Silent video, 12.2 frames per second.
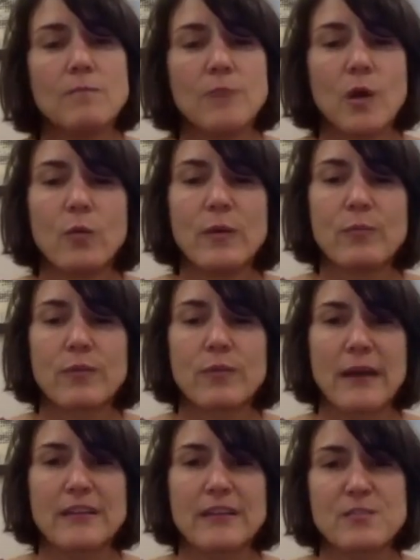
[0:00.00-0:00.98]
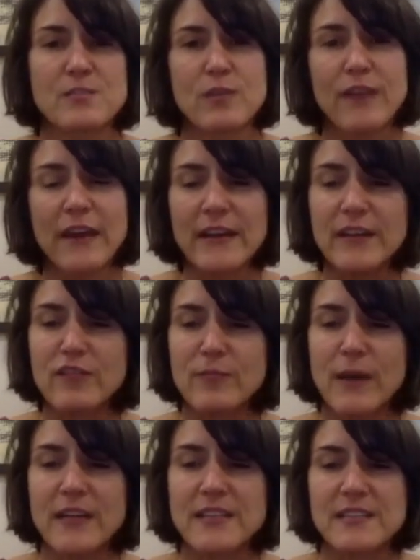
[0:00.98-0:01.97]
We practice preventative
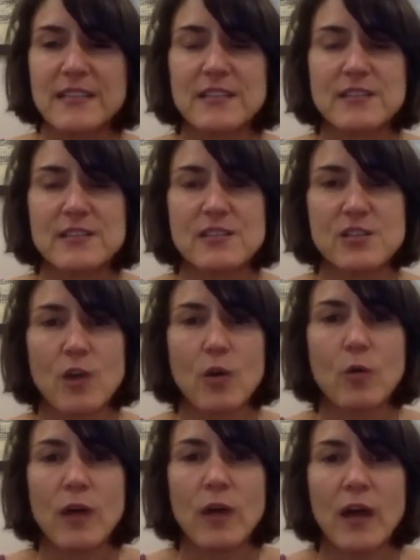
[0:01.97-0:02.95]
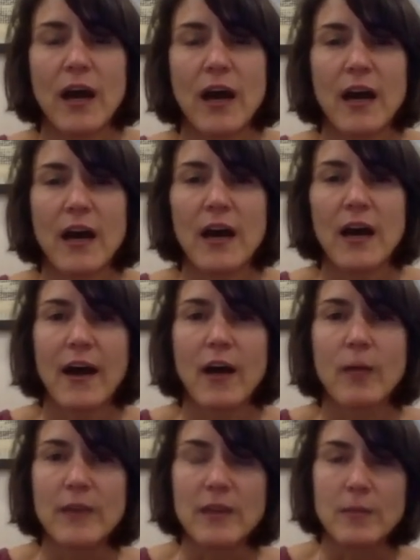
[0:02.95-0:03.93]
medicine, so
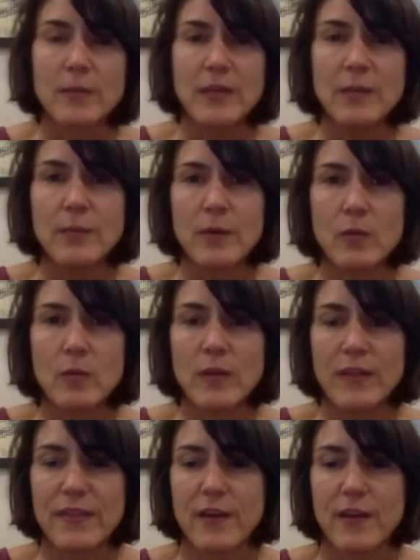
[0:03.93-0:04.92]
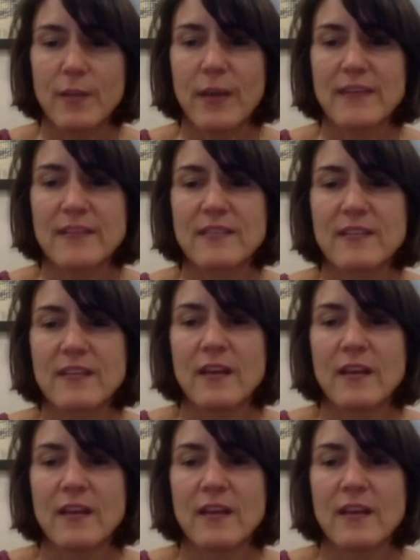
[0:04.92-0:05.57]
helping people with their pets,